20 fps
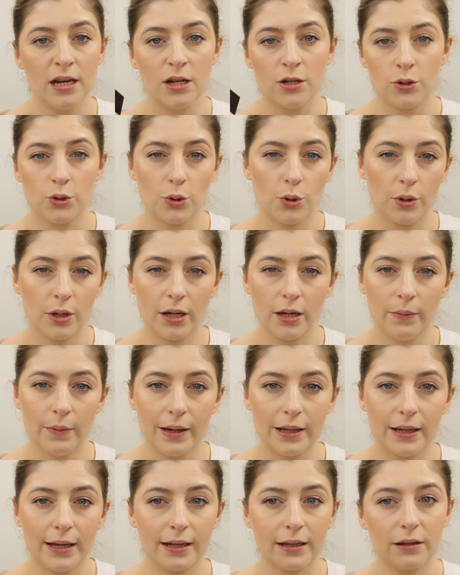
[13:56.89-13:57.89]
talking
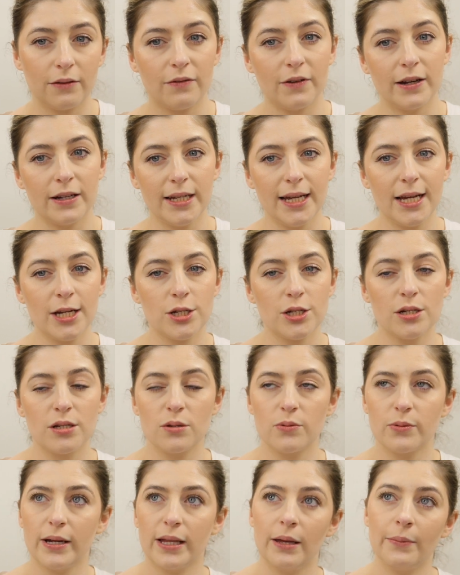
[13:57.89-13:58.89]
about like the
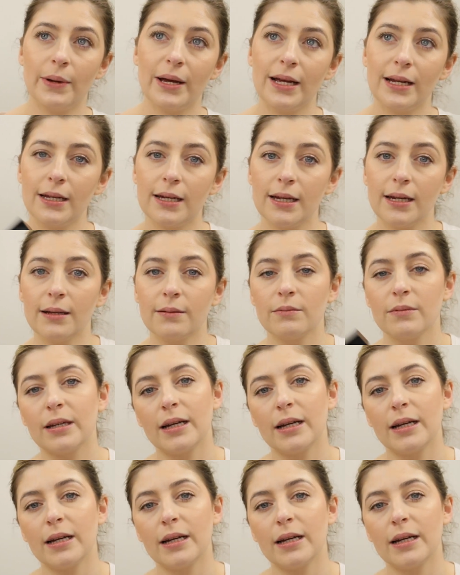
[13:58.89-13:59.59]
foundations, why they made it,